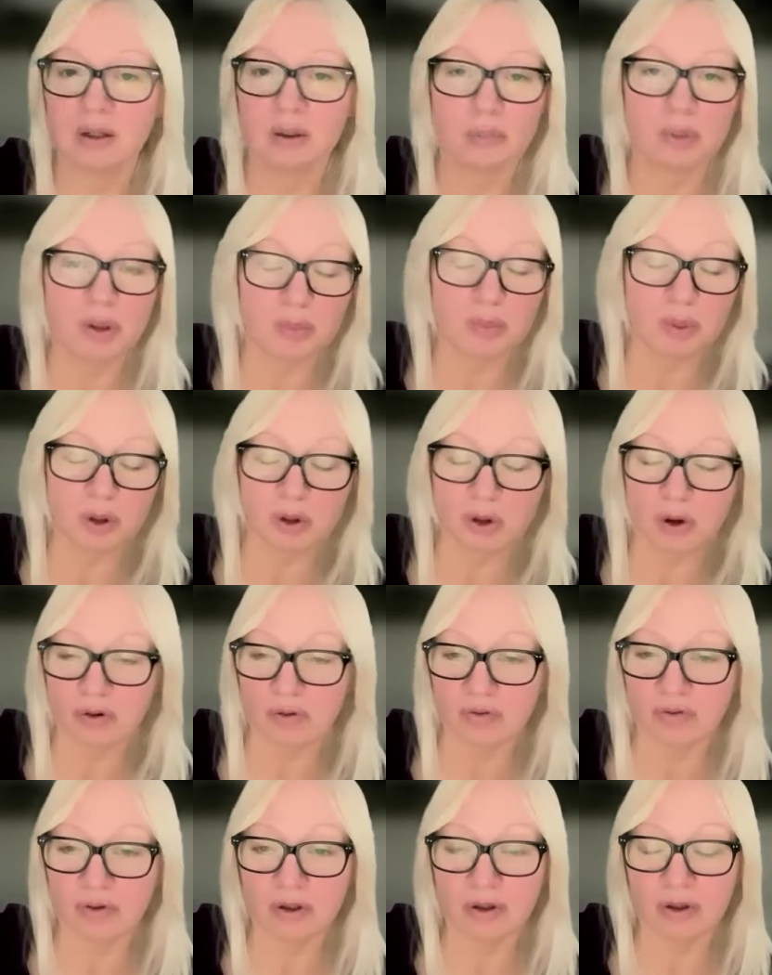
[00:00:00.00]
people
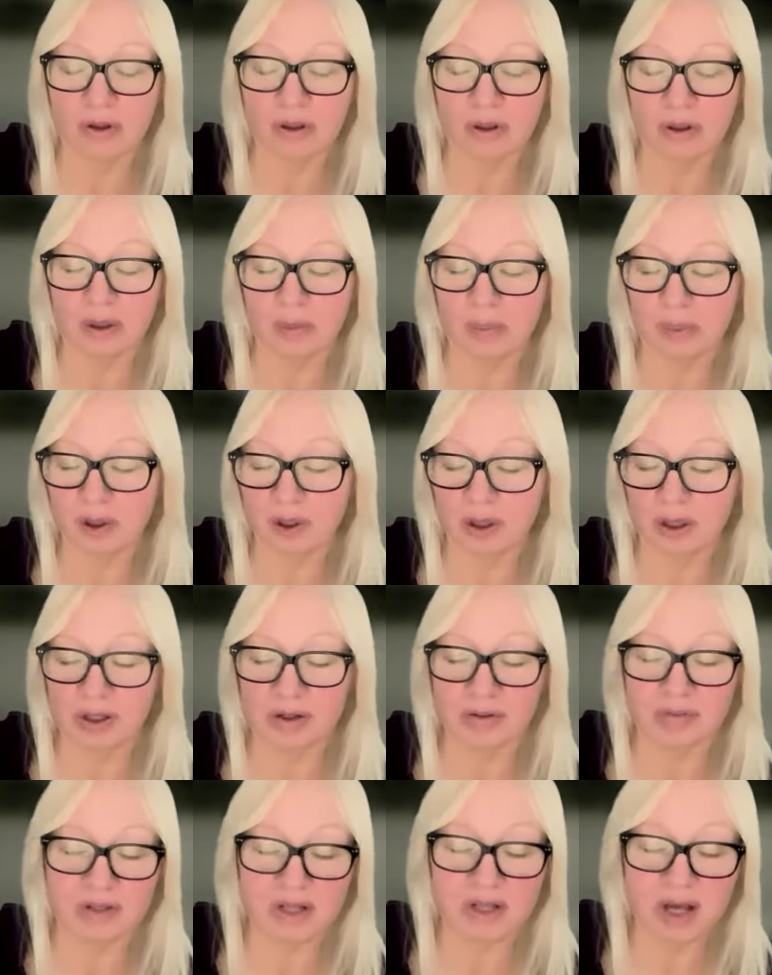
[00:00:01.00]
over a period
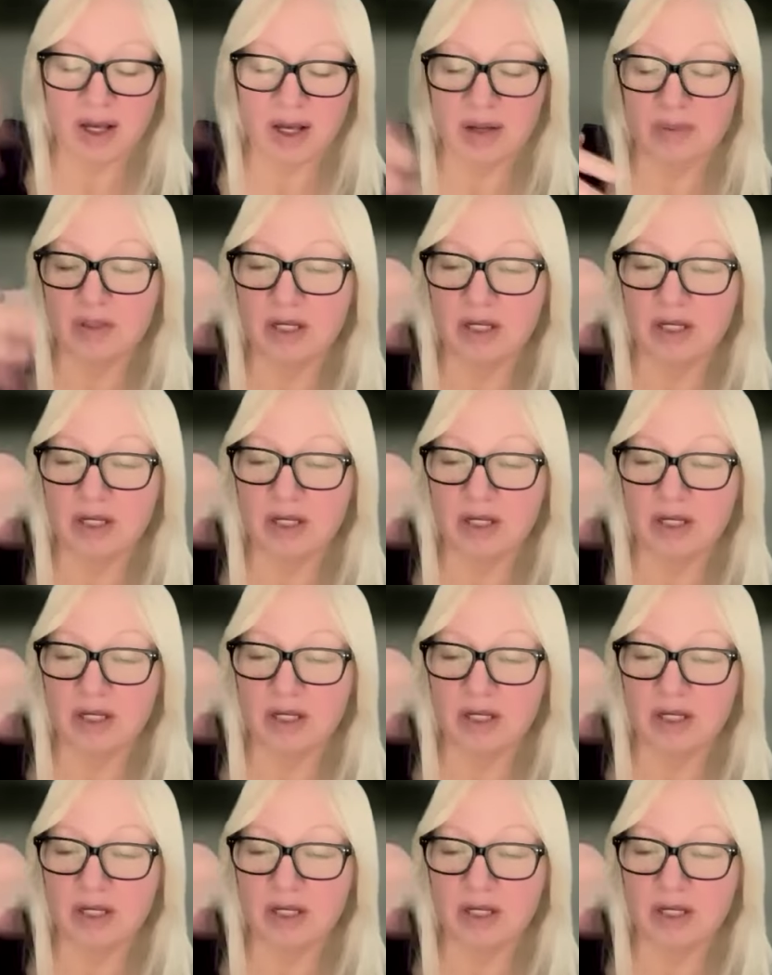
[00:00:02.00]
of time,